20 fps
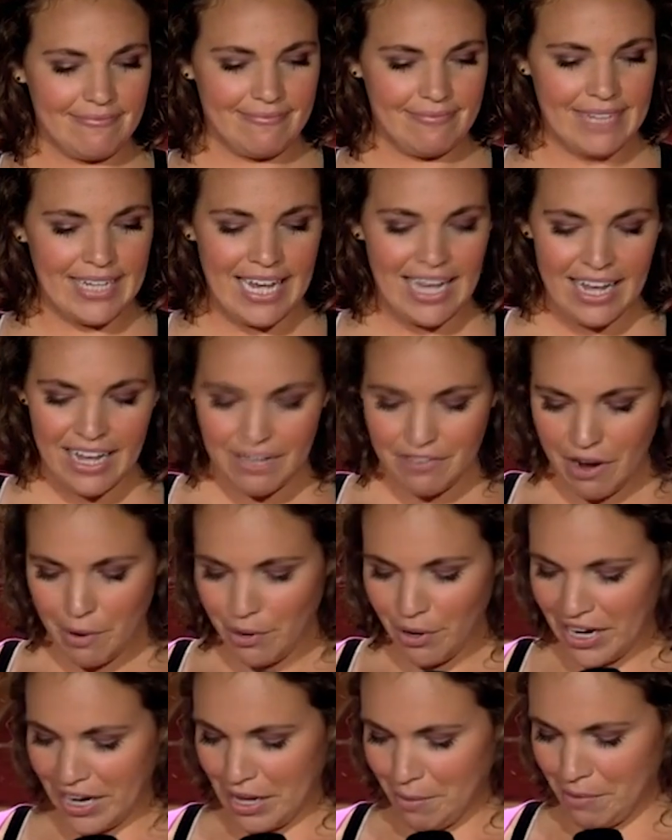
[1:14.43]
If I were
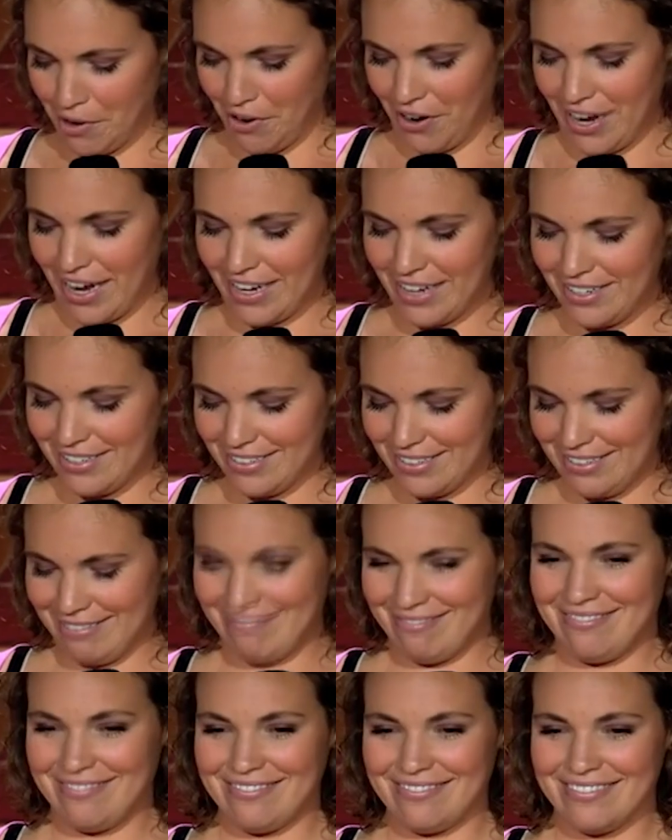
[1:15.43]
gonna get married,
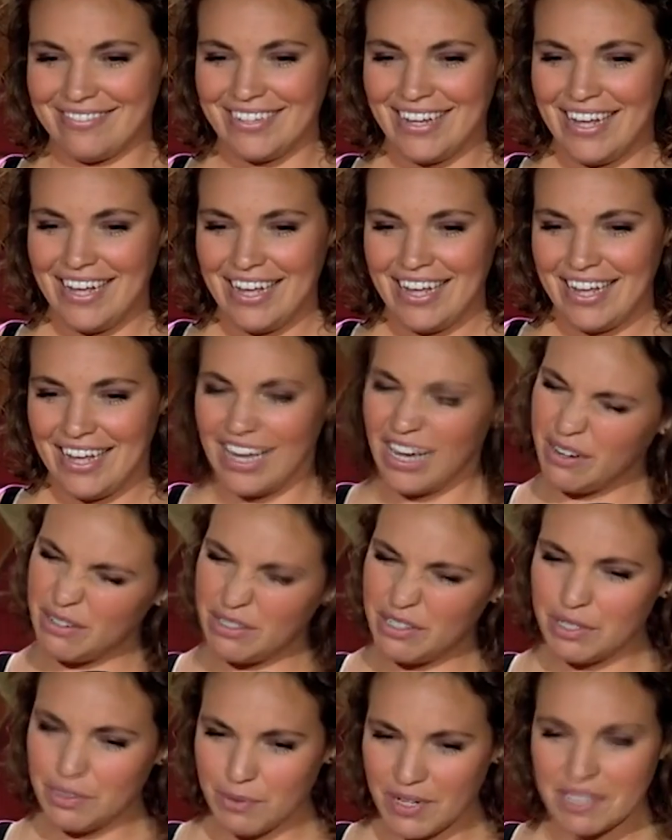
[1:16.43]
I would
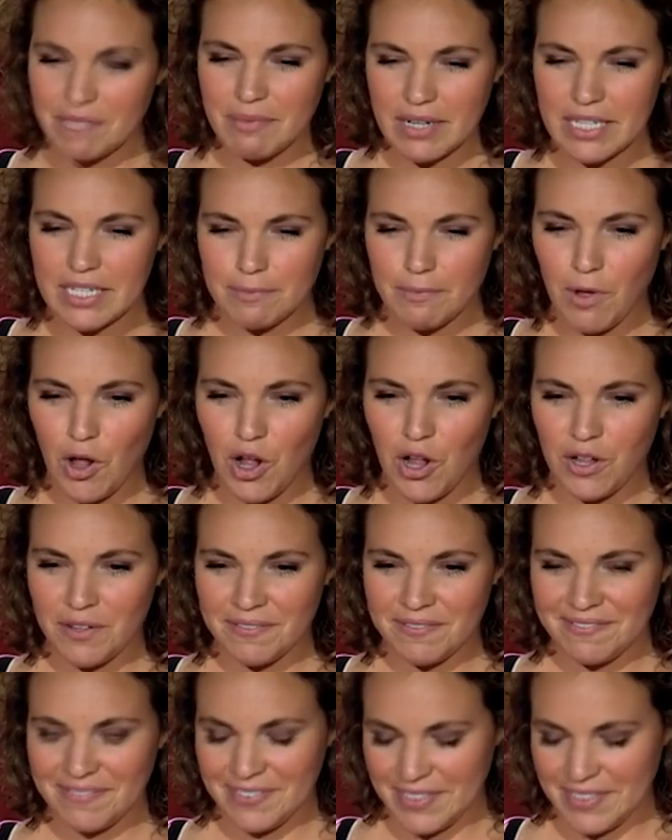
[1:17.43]
just want something small.